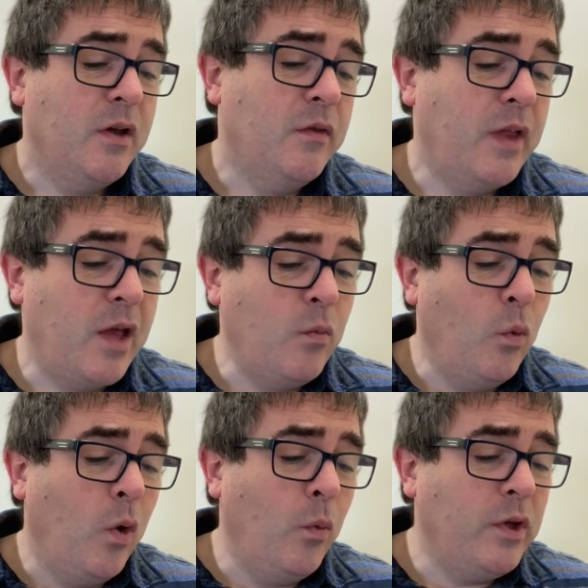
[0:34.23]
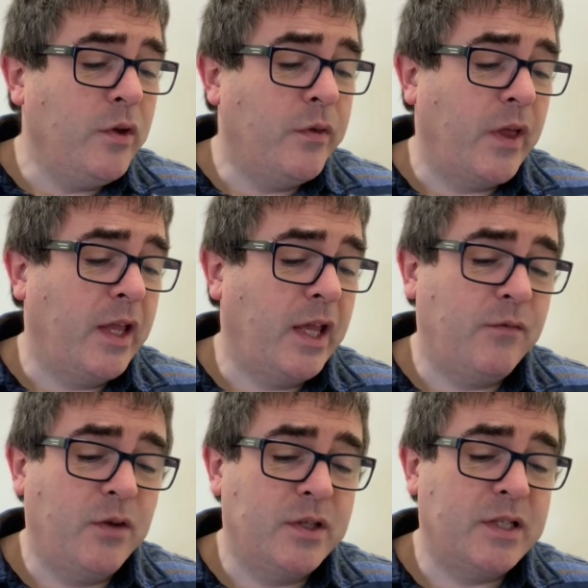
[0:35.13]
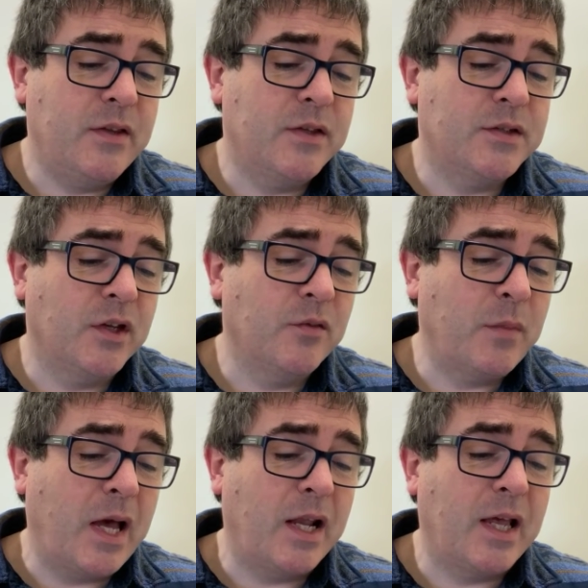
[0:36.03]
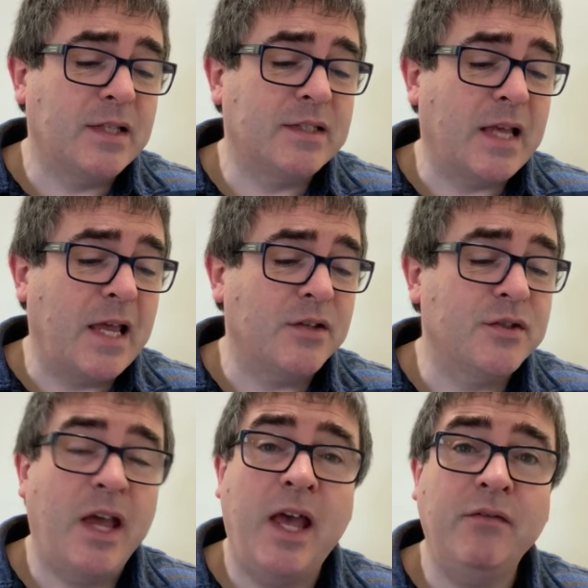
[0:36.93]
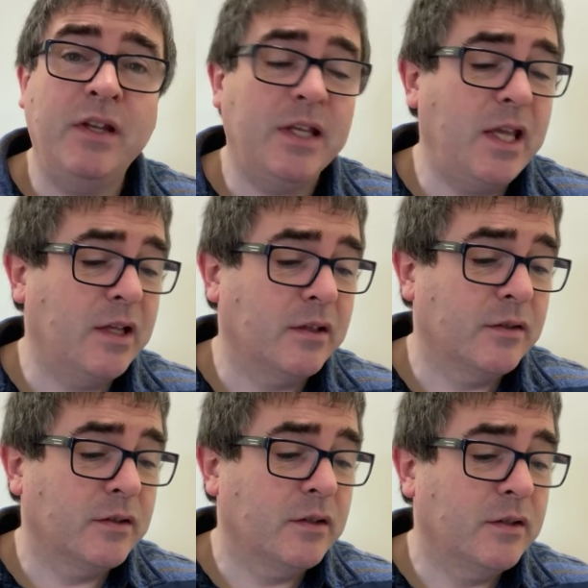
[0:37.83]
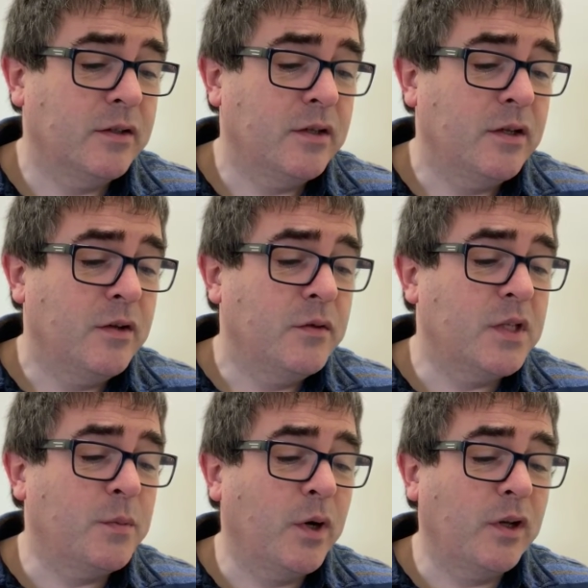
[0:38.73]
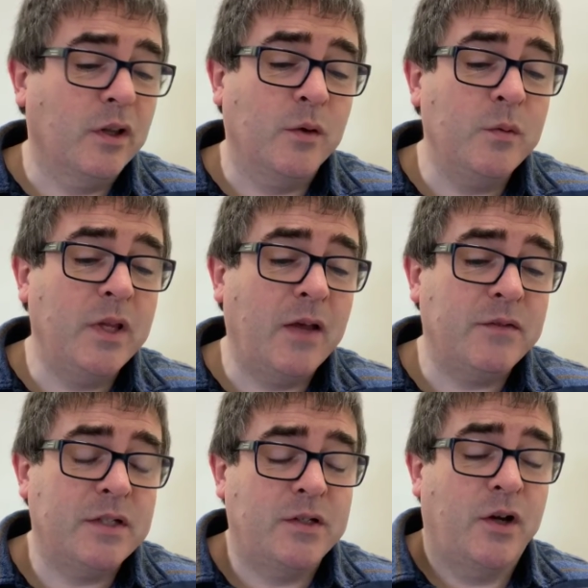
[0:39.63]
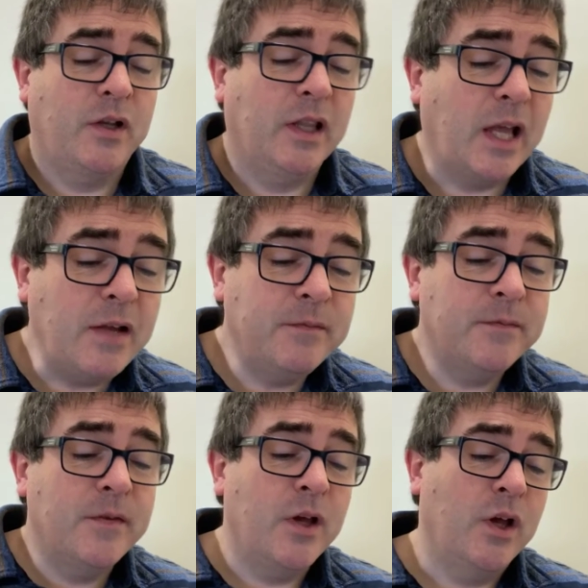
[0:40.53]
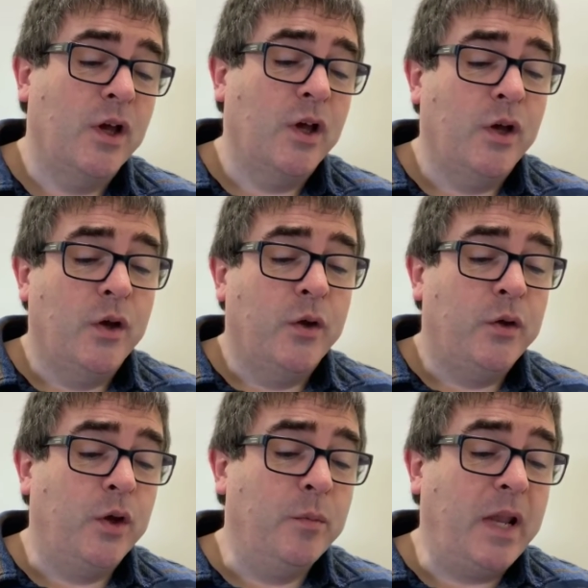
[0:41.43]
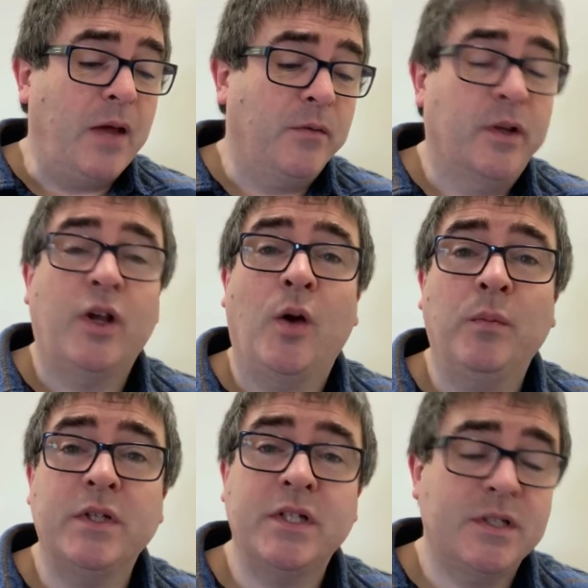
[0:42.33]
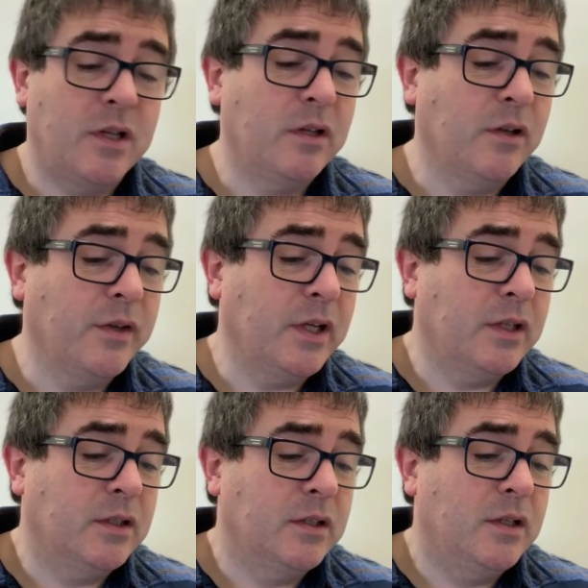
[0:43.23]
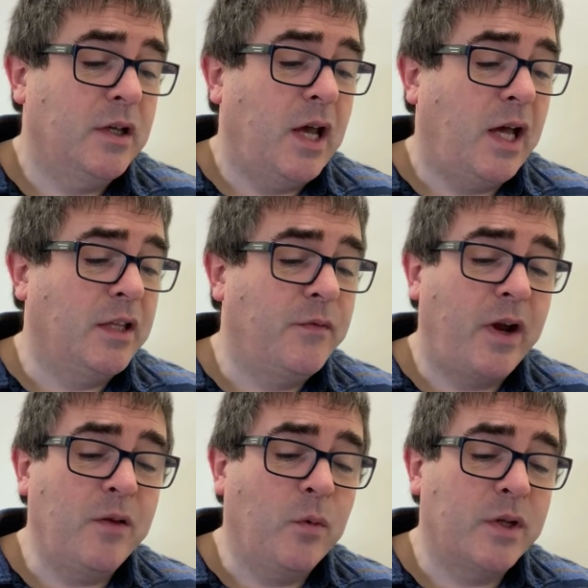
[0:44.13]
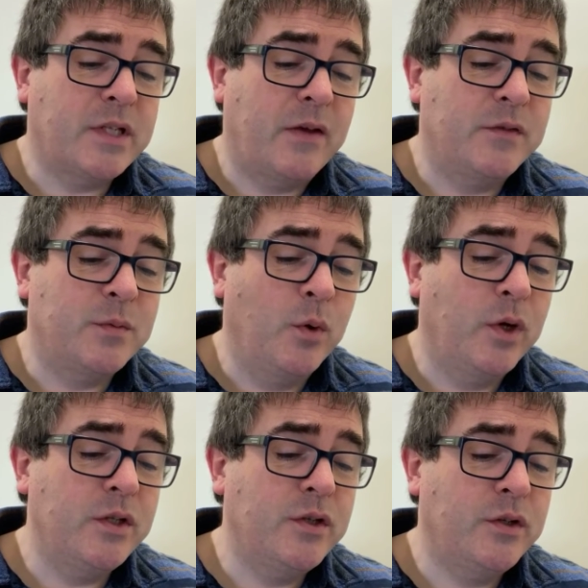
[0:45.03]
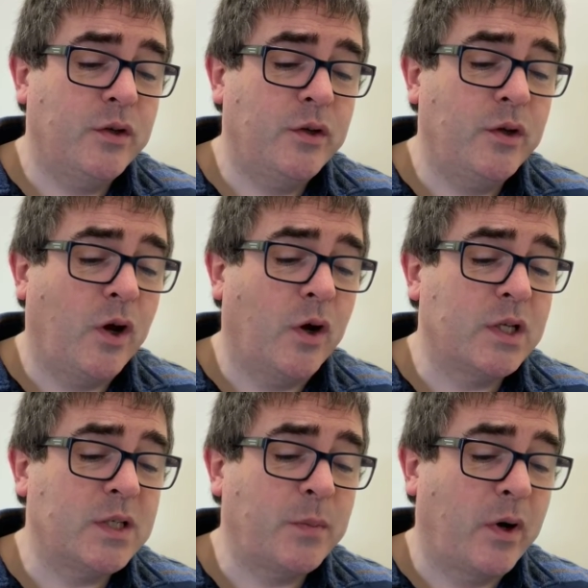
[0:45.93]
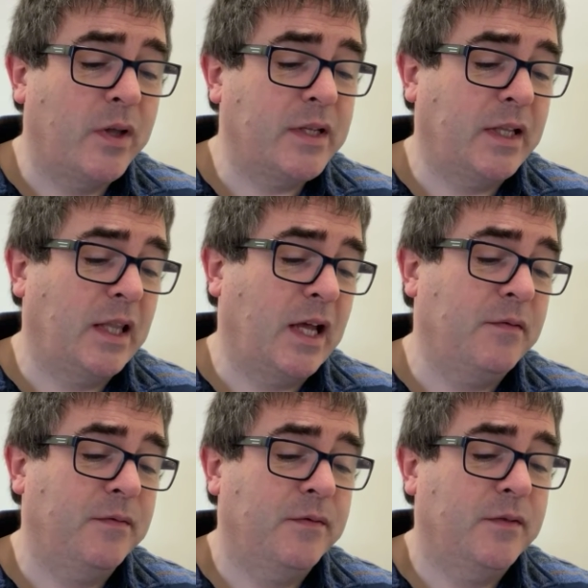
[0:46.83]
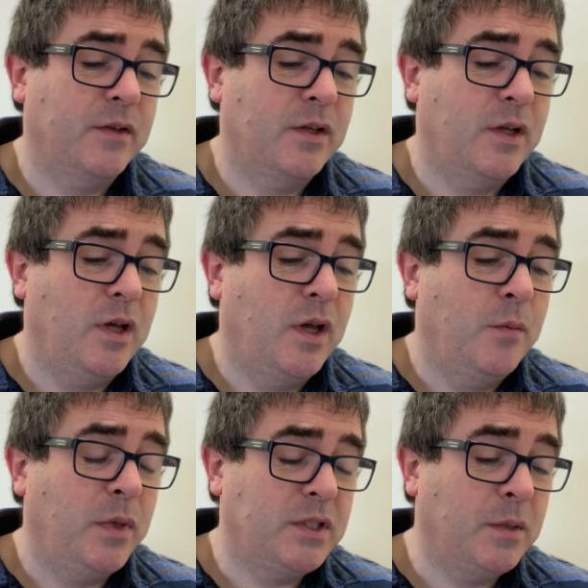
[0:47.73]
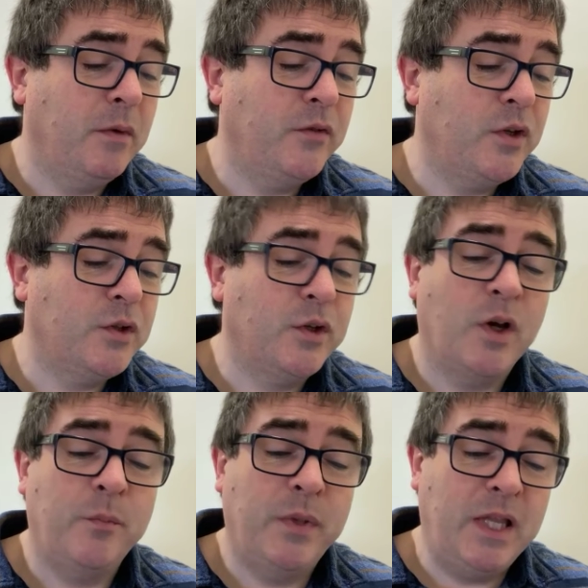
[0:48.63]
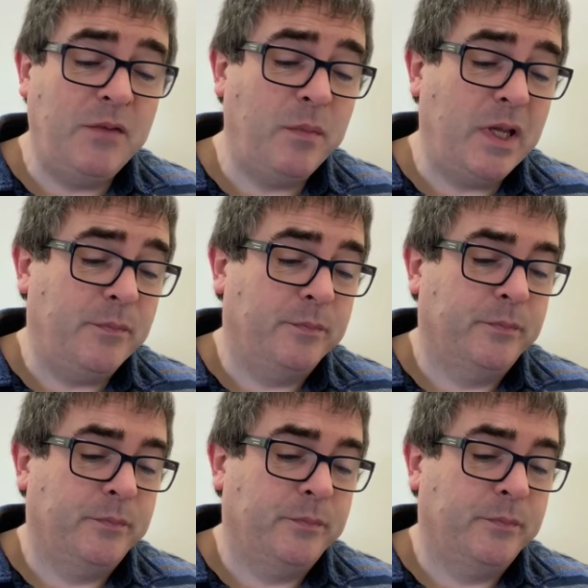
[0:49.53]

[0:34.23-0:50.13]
Then what will you think if you see the Son of Man ascend to heaven again? The Spirit alone gives eternal life. Human effort accomplishes nothing. And the very words I have spoken to you are spirit and life. But some of you do not believe me."